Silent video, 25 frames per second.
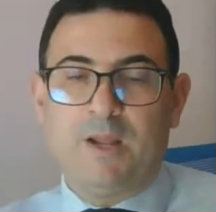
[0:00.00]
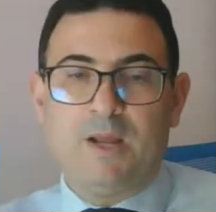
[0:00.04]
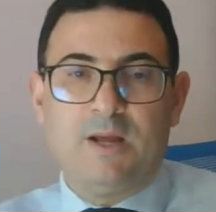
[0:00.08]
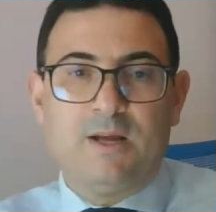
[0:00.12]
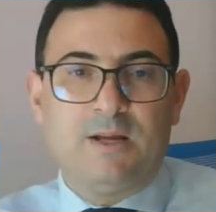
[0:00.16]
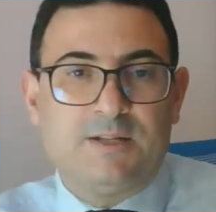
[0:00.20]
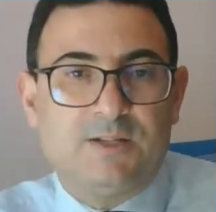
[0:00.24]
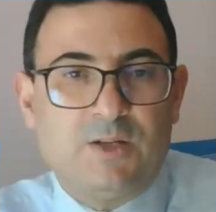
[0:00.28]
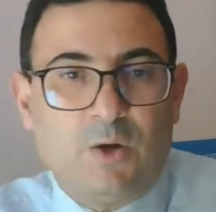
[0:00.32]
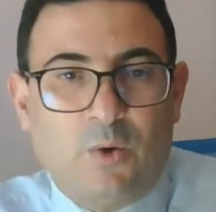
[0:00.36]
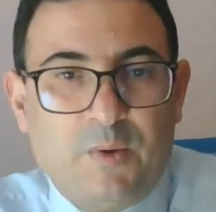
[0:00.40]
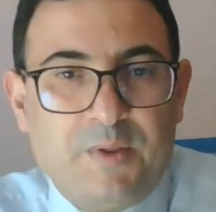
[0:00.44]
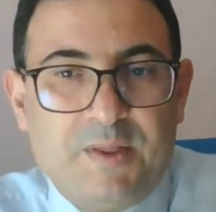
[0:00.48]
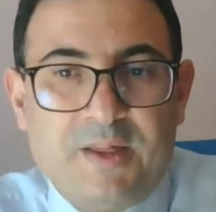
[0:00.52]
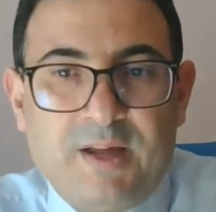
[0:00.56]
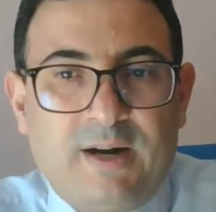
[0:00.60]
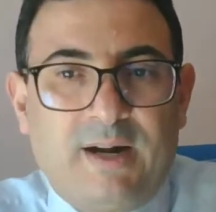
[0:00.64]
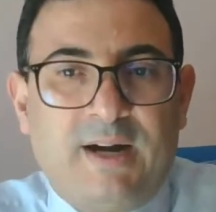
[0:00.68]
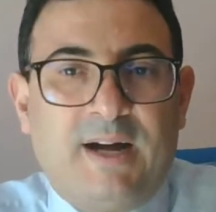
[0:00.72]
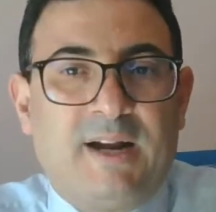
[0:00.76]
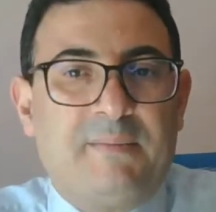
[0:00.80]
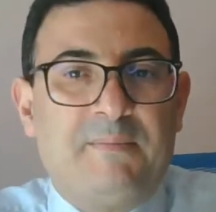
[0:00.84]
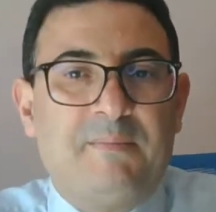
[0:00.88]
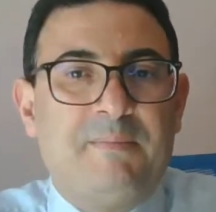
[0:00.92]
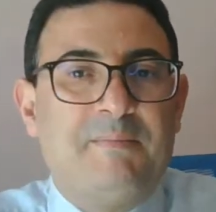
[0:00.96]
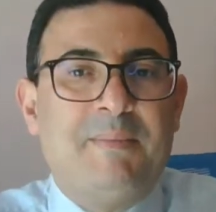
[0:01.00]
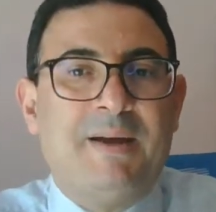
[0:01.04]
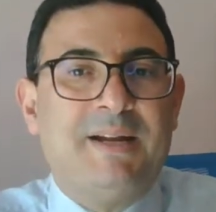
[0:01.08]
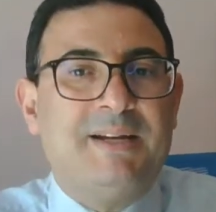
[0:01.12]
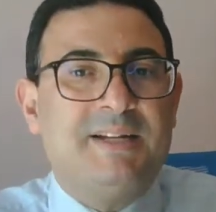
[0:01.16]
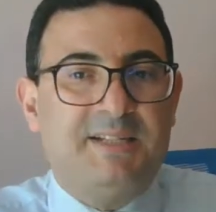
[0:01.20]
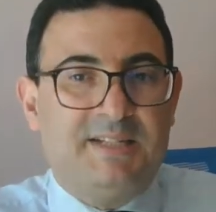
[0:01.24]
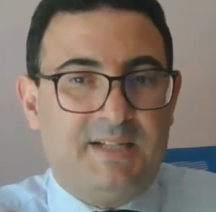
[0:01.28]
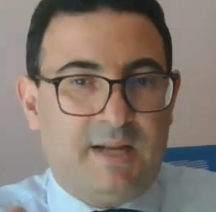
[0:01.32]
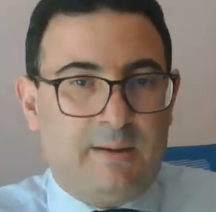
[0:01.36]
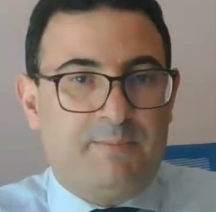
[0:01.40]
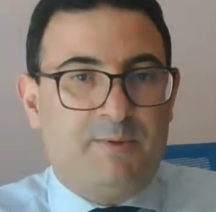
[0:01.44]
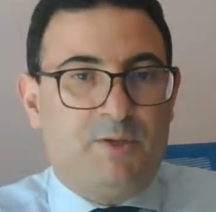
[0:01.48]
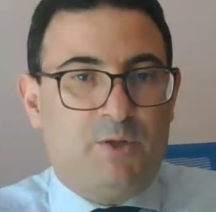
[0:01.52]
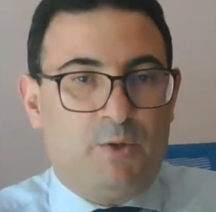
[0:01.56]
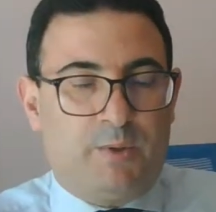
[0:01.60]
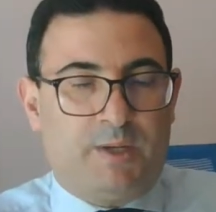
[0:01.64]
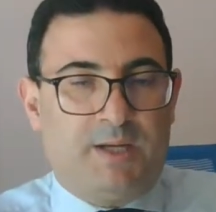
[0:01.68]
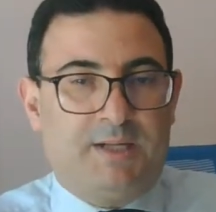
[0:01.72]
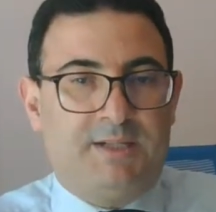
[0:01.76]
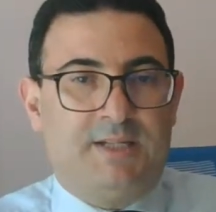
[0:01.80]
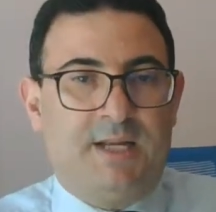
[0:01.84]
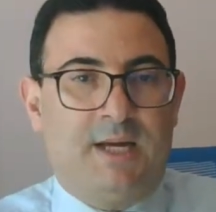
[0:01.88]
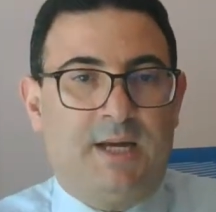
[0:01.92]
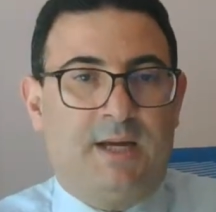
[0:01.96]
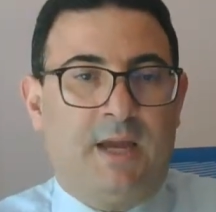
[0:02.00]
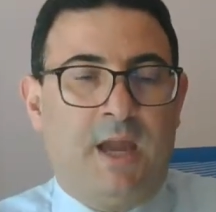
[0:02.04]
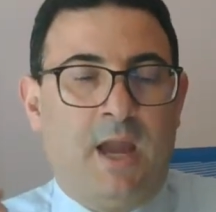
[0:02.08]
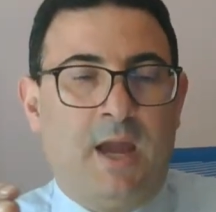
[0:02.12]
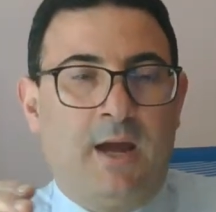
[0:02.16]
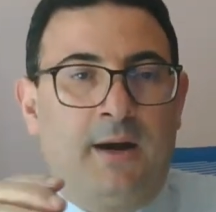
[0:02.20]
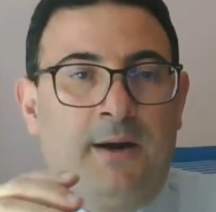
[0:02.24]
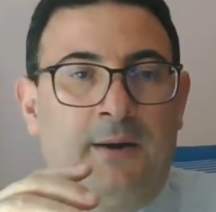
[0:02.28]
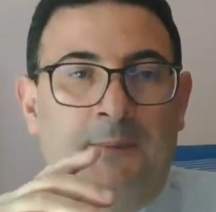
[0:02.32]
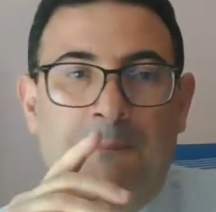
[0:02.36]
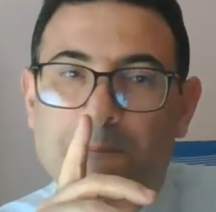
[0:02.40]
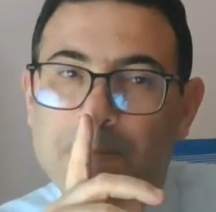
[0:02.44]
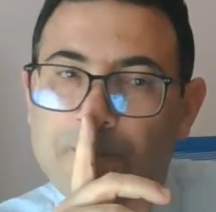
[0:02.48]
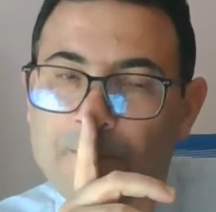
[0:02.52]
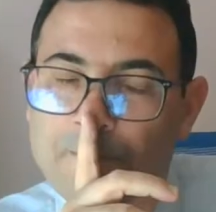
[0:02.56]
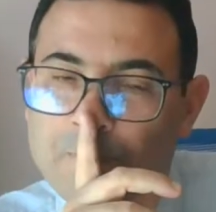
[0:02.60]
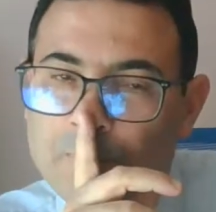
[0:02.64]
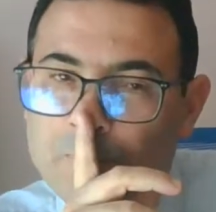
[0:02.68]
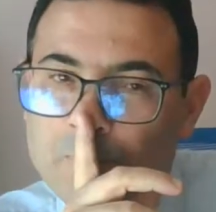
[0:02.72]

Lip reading: So there are many steps you can take here.